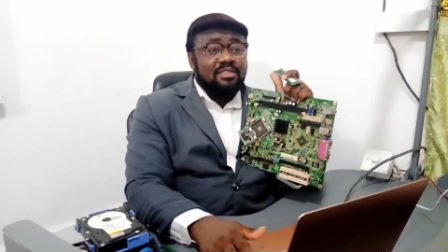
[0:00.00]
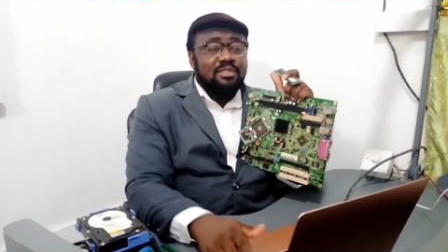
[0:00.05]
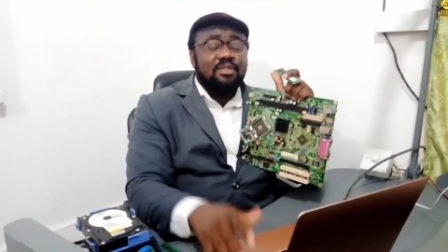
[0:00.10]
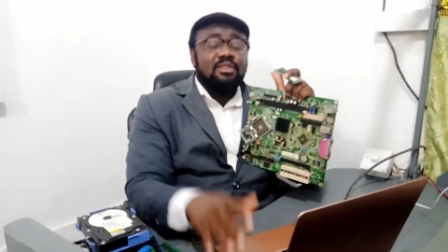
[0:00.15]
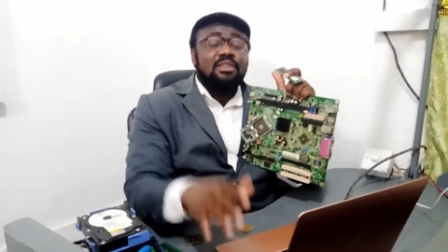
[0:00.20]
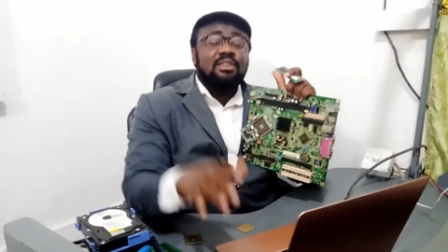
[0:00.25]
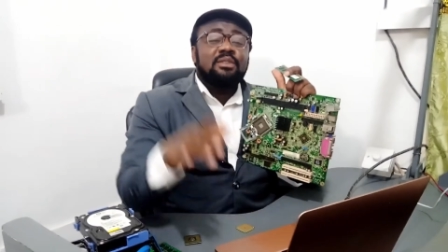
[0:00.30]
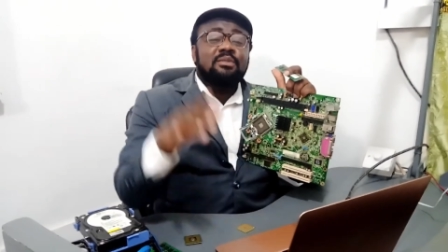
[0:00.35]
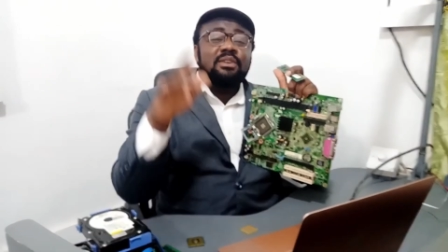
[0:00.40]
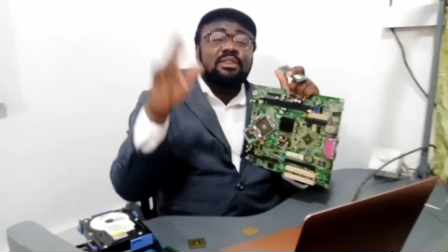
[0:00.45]

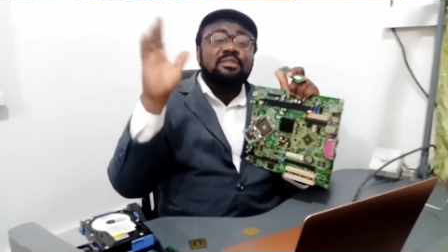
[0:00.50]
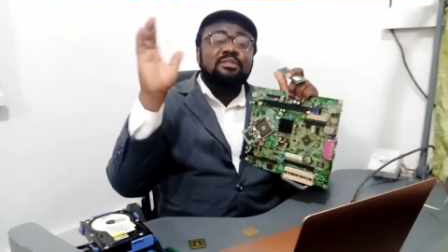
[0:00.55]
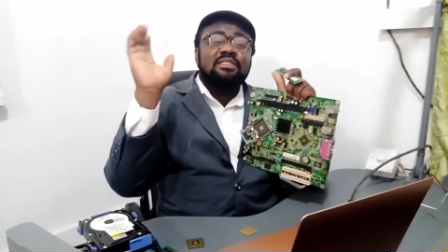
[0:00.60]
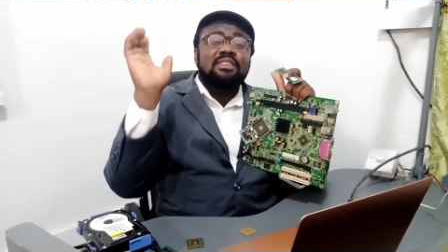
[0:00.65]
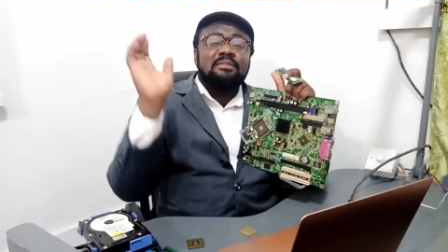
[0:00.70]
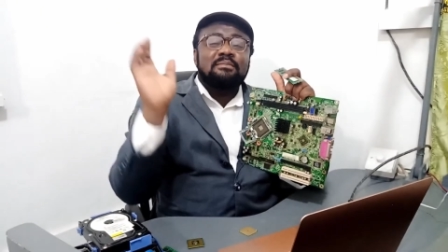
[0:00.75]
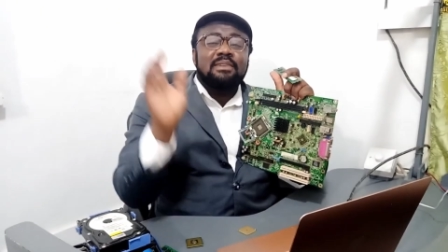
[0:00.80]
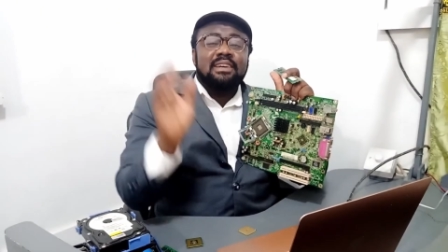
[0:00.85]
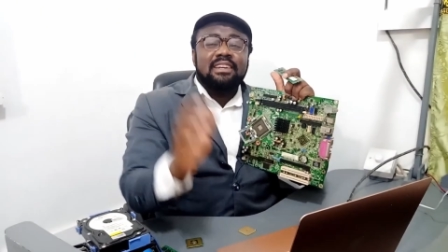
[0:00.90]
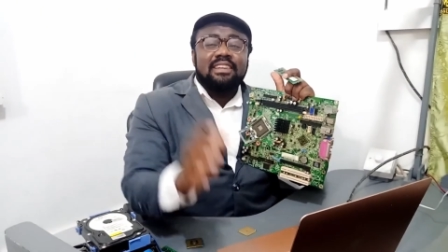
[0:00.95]
So he went to
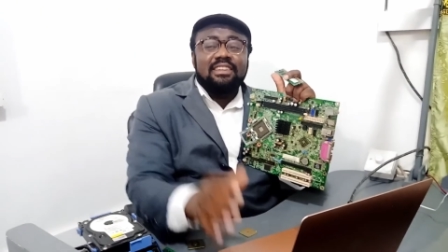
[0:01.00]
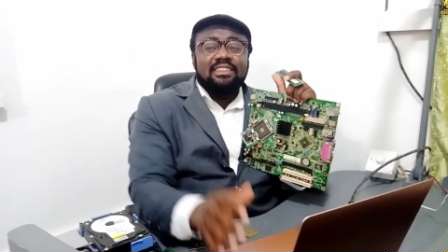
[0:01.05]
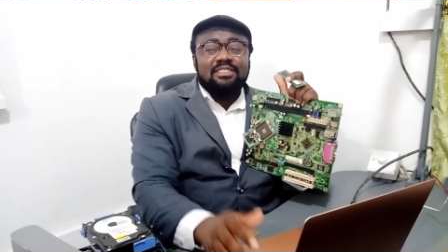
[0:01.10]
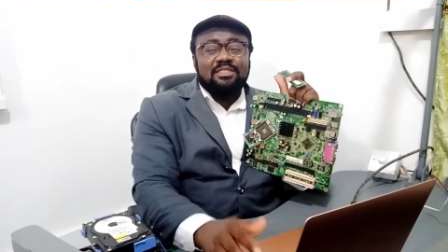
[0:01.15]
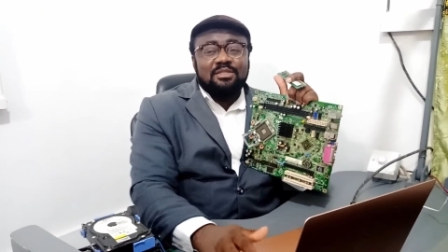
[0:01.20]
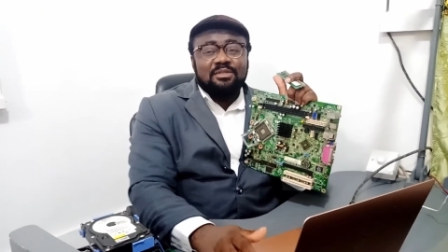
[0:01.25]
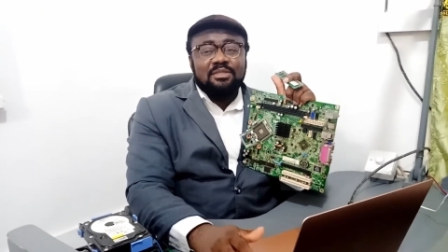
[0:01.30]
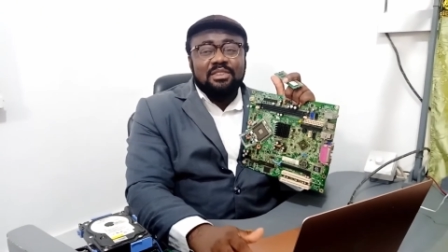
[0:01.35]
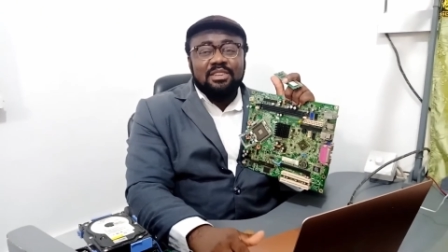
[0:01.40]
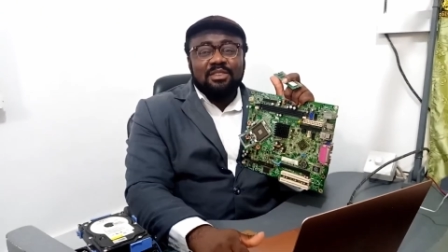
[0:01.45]
the market
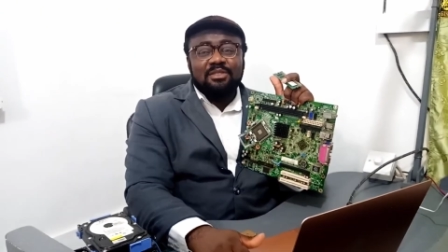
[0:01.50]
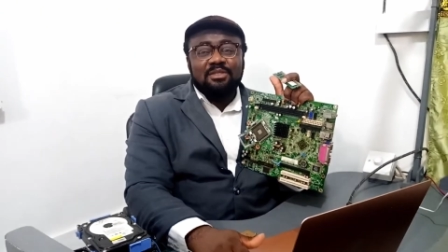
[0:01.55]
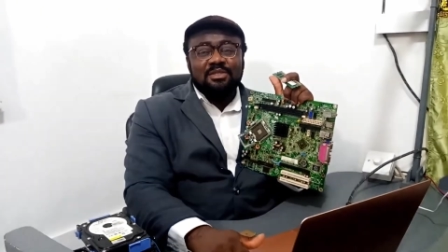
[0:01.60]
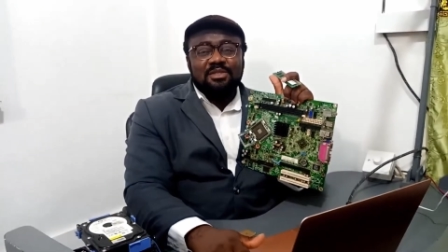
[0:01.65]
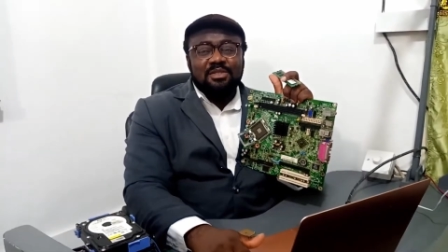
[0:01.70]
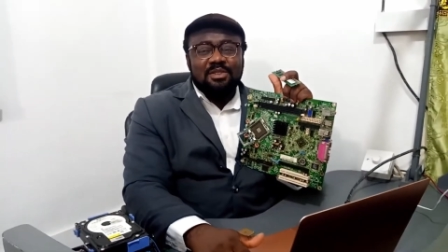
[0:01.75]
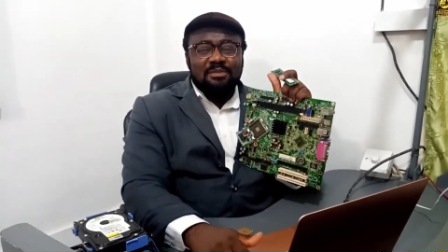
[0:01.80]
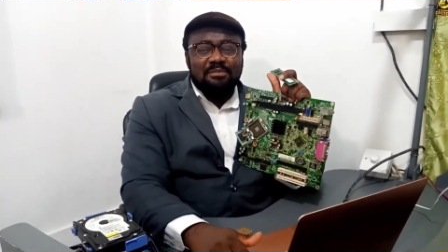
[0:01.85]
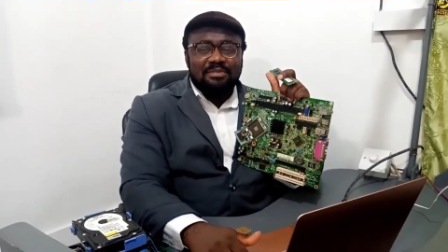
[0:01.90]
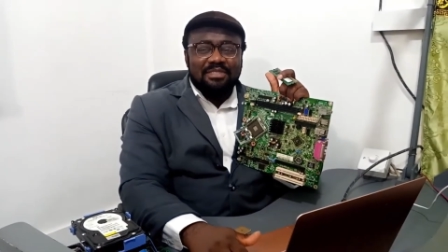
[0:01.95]
to go and do
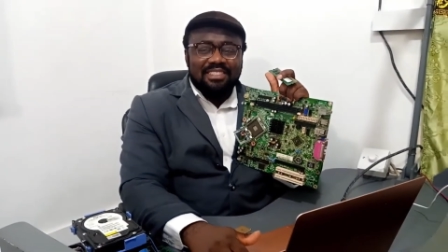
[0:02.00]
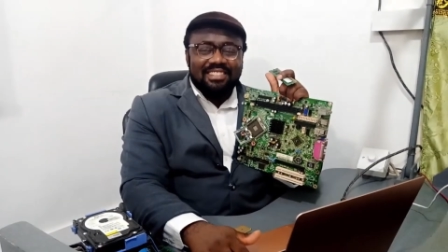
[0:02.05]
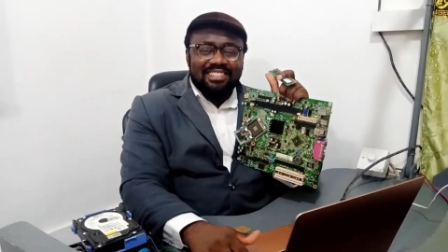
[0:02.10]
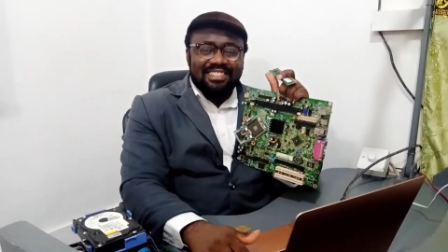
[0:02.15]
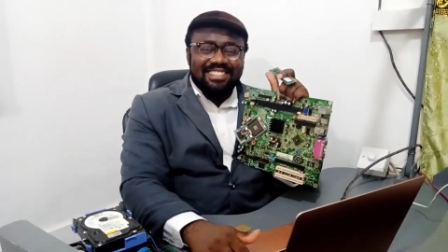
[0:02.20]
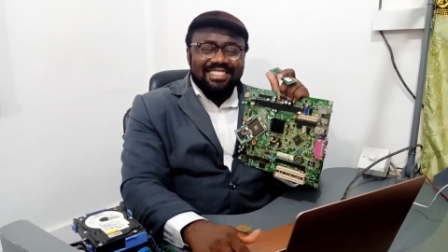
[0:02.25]
shopping.